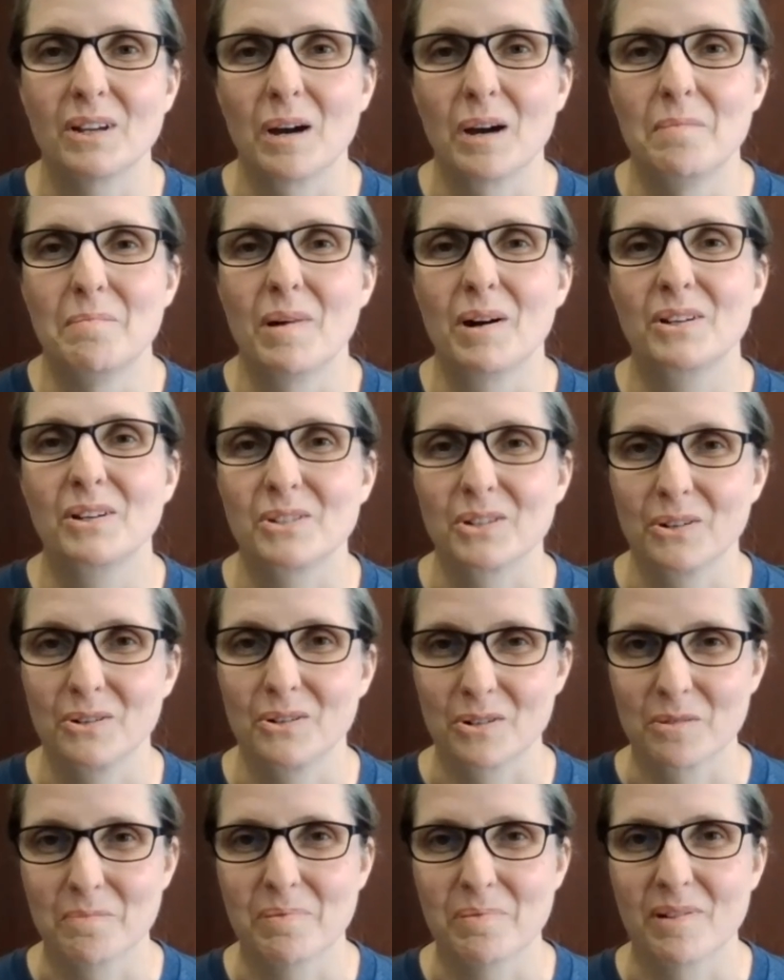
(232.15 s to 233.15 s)
amongst a
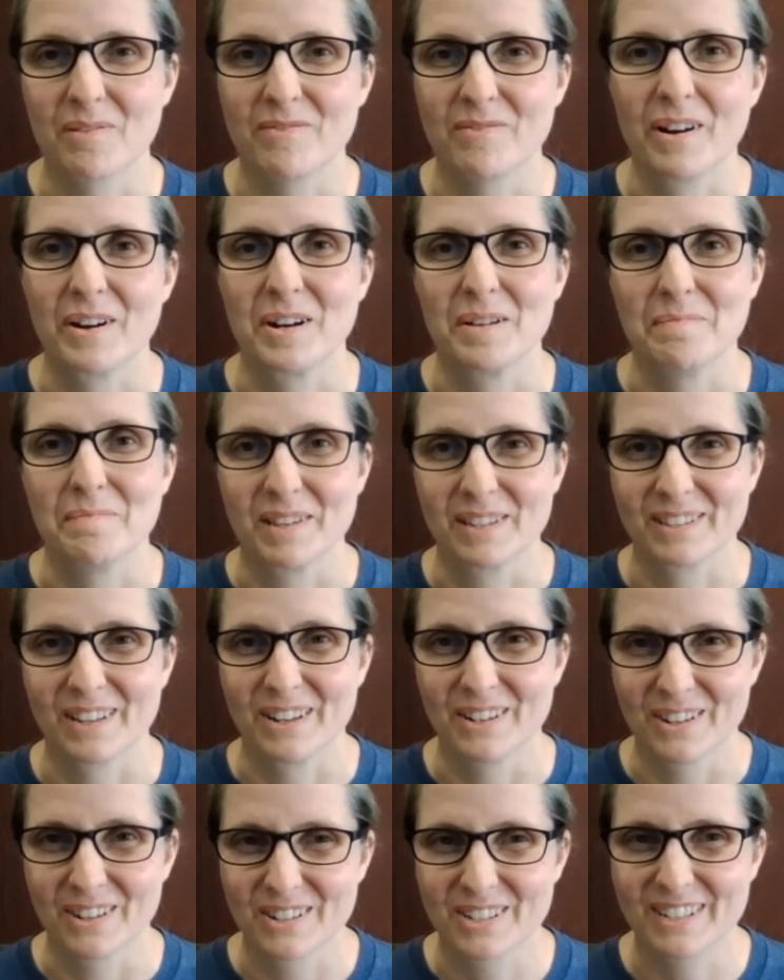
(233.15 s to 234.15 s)
group of very
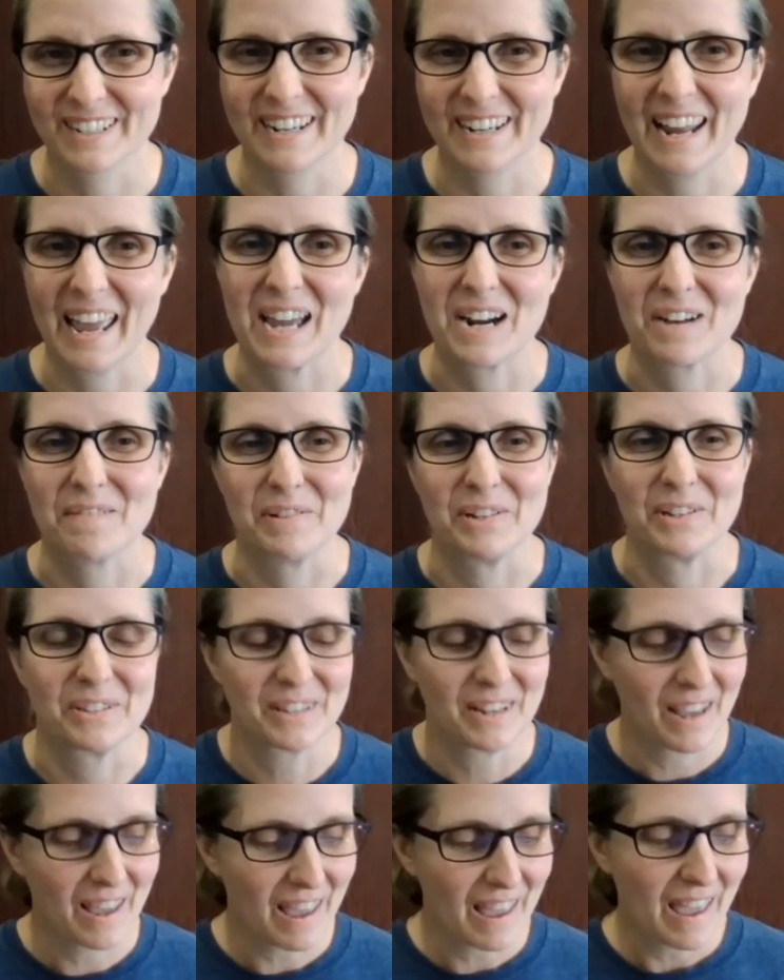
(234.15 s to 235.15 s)
misunderstood animals.